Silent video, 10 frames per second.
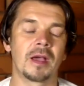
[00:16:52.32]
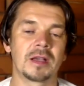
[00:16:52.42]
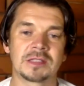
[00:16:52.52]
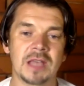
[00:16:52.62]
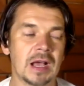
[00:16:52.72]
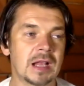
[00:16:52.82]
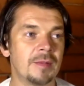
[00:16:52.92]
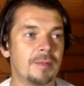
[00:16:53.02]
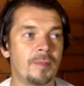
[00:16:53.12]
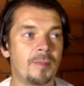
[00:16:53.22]
Exactly.
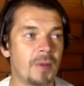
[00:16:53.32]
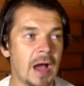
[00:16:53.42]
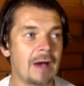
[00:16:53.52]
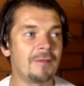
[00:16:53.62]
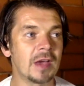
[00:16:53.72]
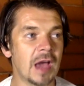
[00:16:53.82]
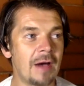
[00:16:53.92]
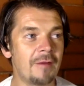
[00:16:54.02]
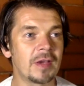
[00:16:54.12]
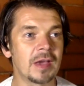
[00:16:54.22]
having
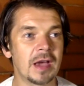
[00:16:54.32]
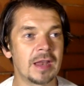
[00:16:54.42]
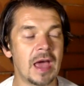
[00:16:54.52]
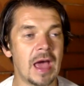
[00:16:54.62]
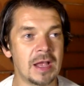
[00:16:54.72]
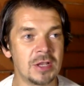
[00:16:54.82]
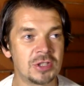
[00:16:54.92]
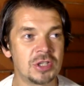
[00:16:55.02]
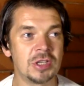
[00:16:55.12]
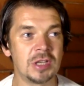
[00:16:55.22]
having an
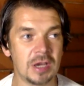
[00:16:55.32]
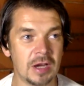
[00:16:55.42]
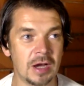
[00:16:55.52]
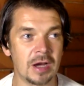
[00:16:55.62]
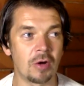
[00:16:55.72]
engineer